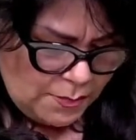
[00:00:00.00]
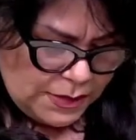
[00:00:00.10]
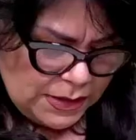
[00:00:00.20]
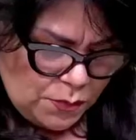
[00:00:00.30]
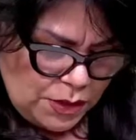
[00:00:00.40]

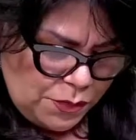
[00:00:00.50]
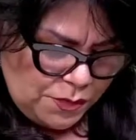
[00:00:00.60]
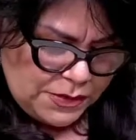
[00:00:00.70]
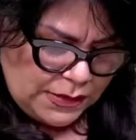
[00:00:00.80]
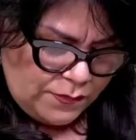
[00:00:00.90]
But the one who
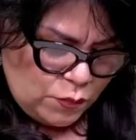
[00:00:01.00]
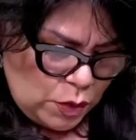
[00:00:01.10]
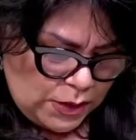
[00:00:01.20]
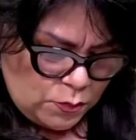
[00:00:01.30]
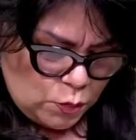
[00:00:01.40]
received
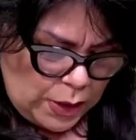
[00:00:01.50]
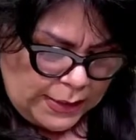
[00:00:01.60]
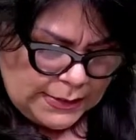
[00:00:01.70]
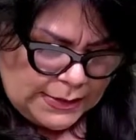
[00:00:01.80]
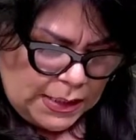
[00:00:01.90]
one went
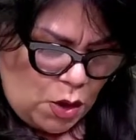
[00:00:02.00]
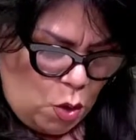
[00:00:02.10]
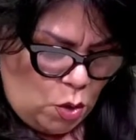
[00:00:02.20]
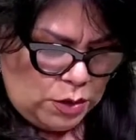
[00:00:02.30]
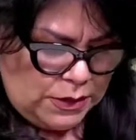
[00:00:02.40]
and dug a
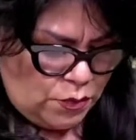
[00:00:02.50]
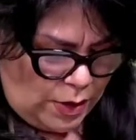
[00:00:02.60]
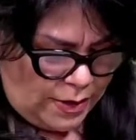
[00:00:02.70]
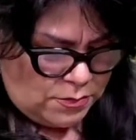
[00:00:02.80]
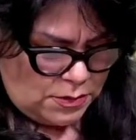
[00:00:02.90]
hole in the
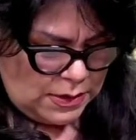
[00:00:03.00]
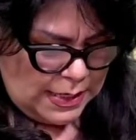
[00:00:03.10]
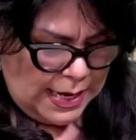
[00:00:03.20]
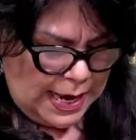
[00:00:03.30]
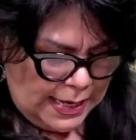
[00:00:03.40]
ground
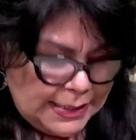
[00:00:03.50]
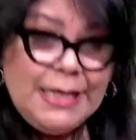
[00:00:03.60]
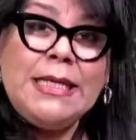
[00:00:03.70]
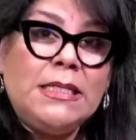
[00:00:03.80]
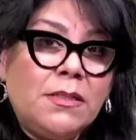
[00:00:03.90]
and
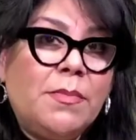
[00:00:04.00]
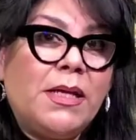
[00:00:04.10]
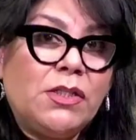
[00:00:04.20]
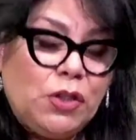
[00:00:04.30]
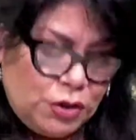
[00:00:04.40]
hid his
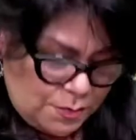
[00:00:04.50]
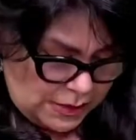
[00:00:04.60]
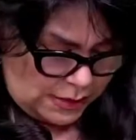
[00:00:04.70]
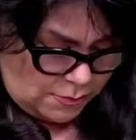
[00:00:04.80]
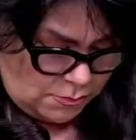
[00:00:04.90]
master's
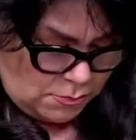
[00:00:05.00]
money.